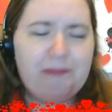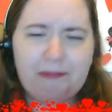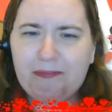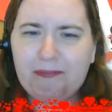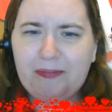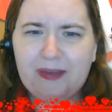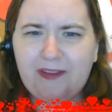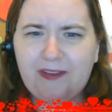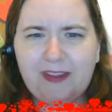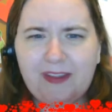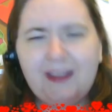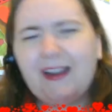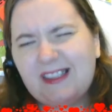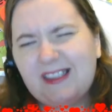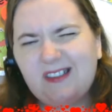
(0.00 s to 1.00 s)
But even
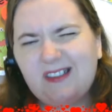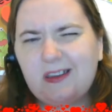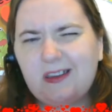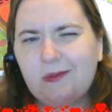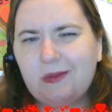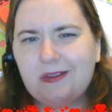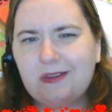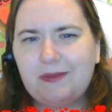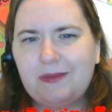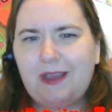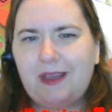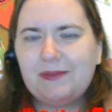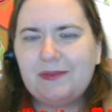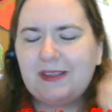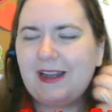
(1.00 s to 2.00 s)
then, I still stumble
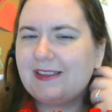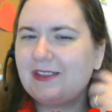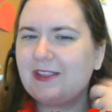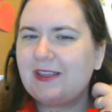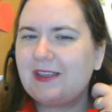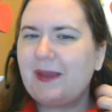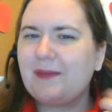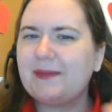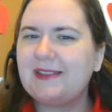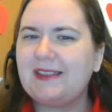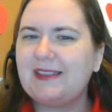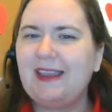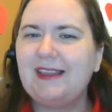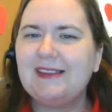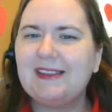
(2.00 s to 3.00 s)
sometimes. And I still make
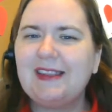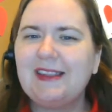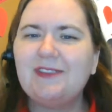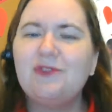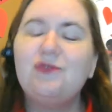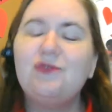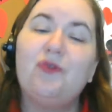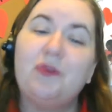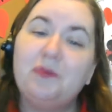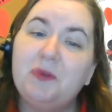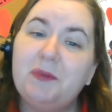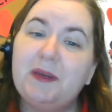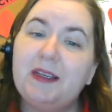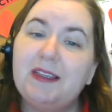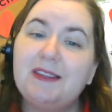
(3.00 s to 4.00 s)
mistakes. And that's
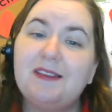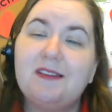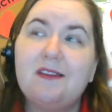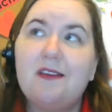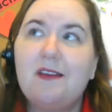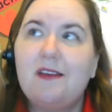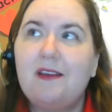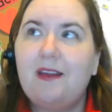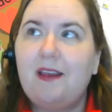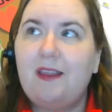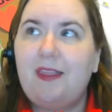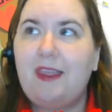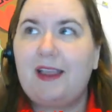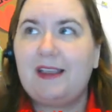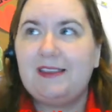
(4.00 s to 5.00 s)
normal because,
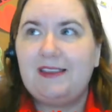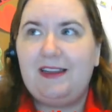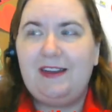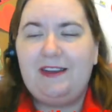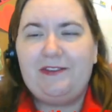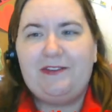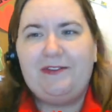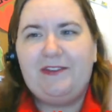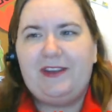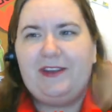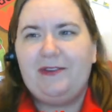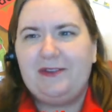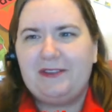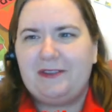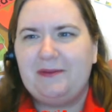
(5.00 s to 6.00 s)
like I said in a different
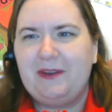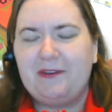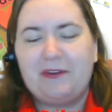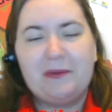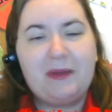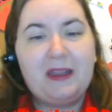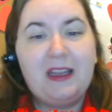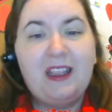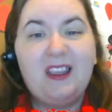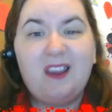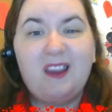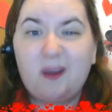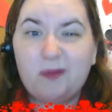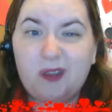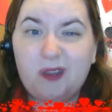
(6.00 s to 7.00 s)
video on something different, but
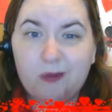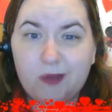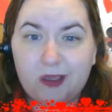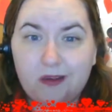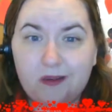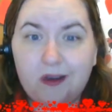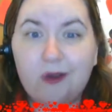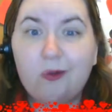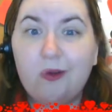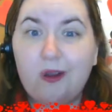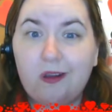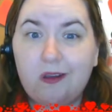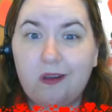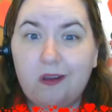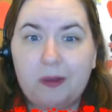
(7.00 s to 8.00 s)
I'm human. We're
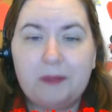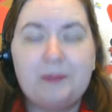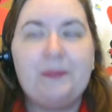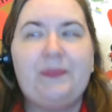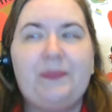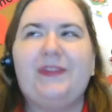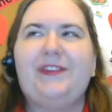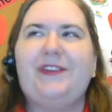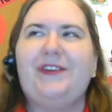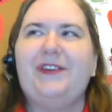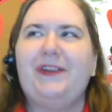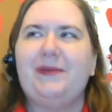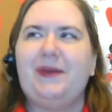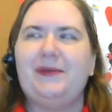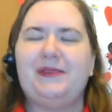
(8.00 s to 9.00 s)
all human. So
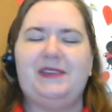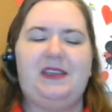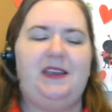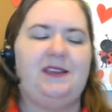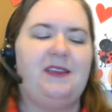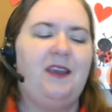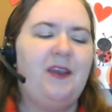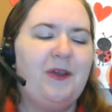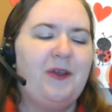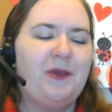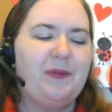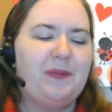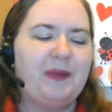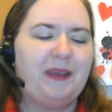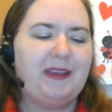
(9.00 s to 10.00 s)
you're going to make mistakes.
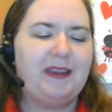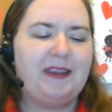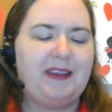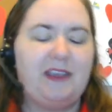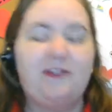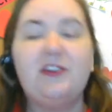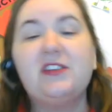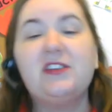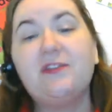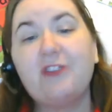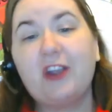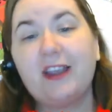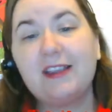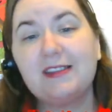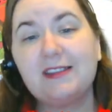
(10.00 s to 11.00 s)
But give yourself
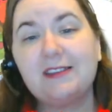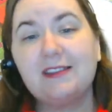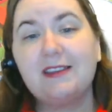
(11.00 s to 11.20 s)
grace.